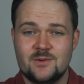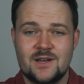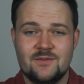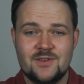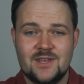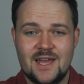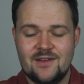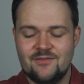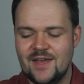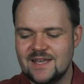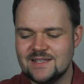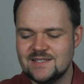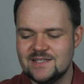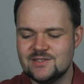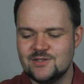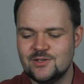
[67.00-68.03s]
whatever you have
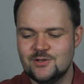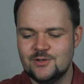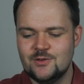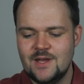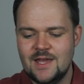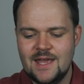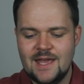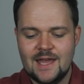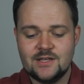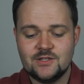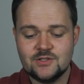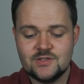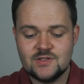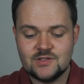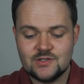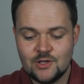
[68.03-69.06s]
access to, and
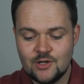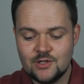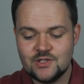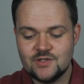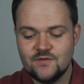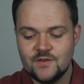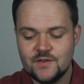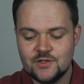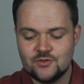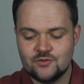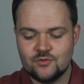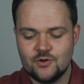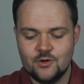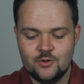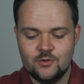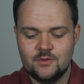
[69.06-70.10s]
just search for the
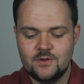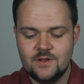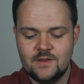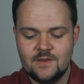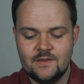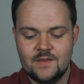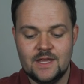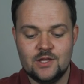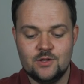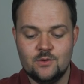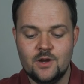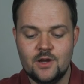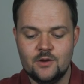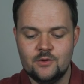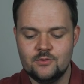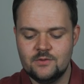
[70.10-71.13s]
drone that you
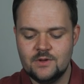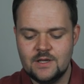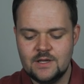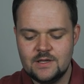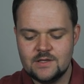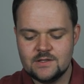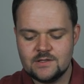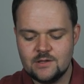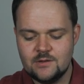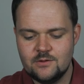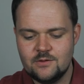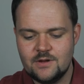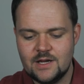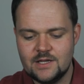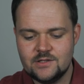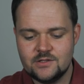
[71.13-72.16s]
own. So
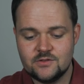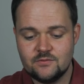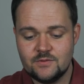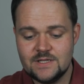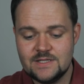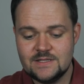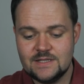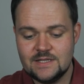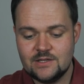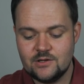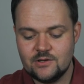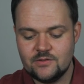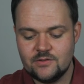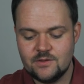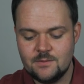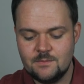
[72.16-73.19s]
I just recently
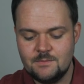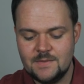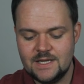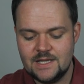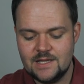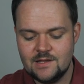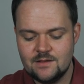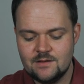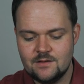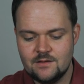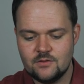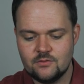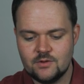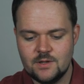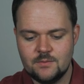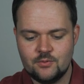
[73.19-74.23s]
got the Mini
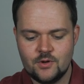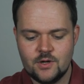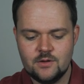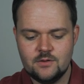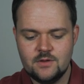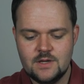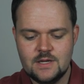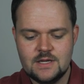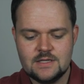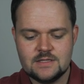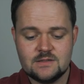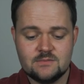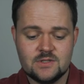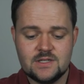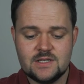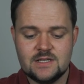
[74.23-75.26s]
3 Pro.
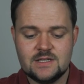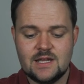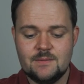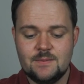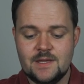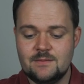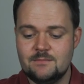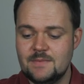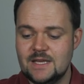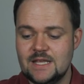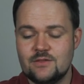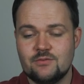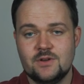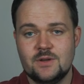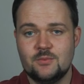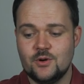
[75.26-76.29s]
I'm just gonna type in Mini
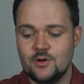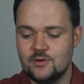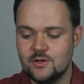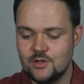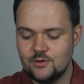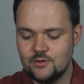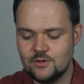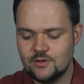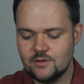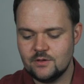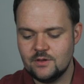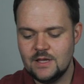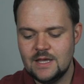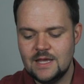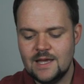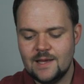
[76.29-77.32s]
3 Pro to Google